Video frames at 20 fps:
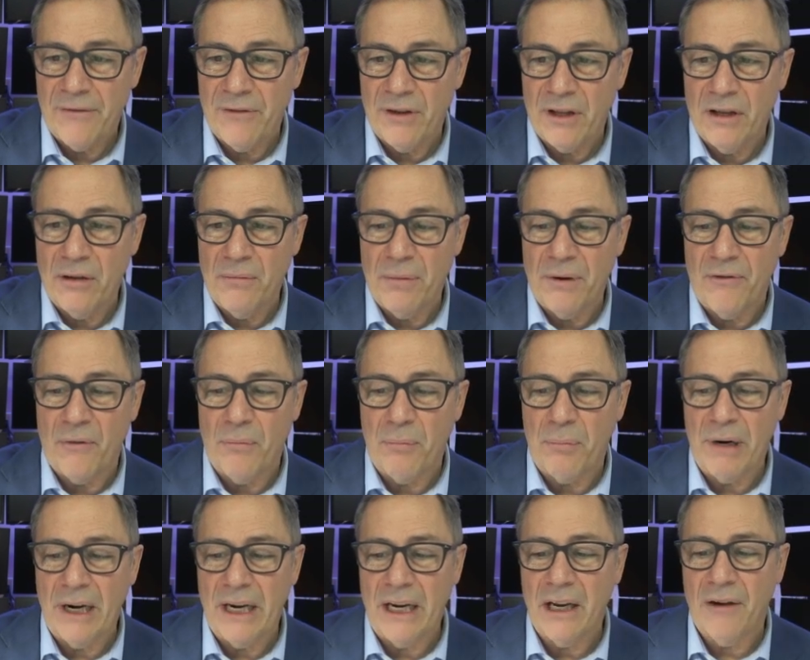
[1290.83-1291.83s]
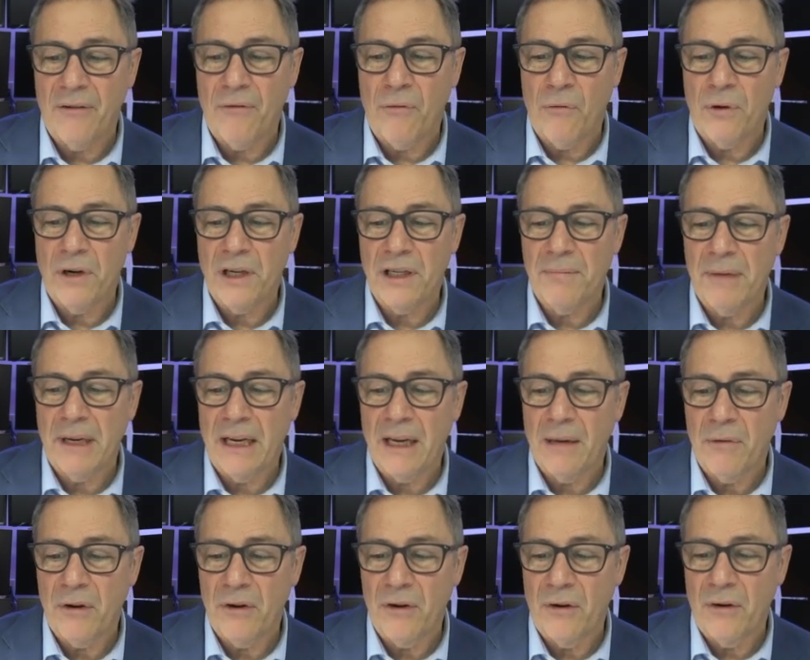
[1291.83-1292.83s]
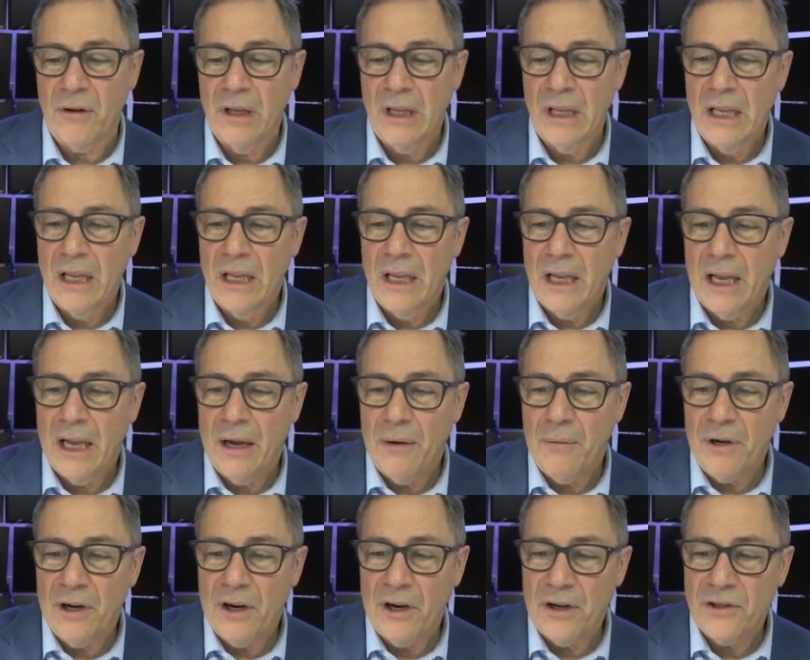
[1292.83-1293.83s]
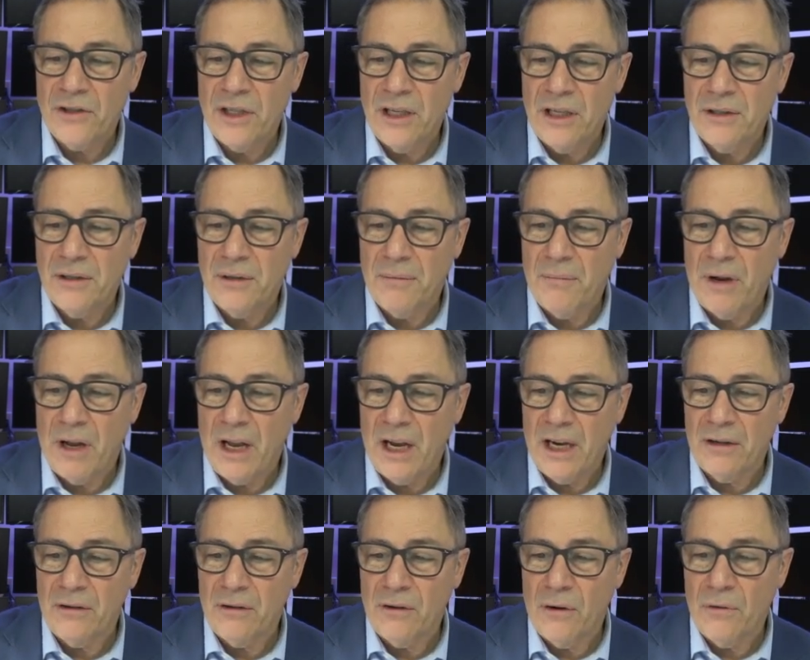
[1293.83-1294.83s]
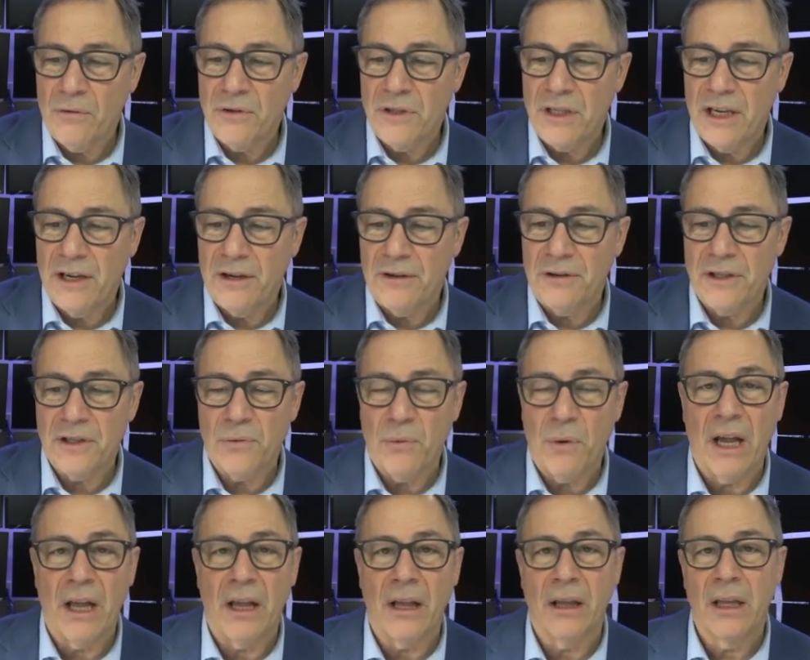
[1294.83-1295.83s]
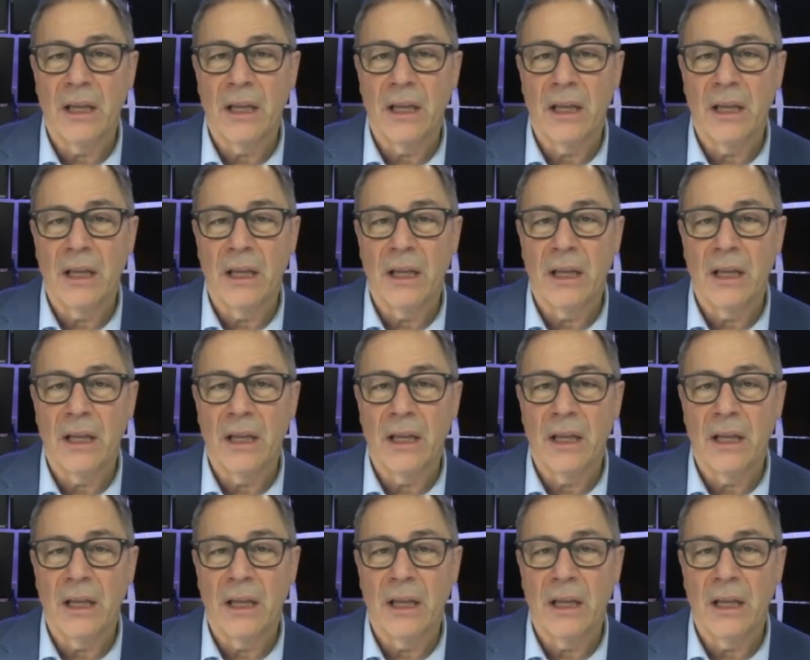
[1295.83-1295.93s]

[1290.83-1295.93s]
a little bit of a breakout for Eastman Chemical. We are seeing some higher lows here as well.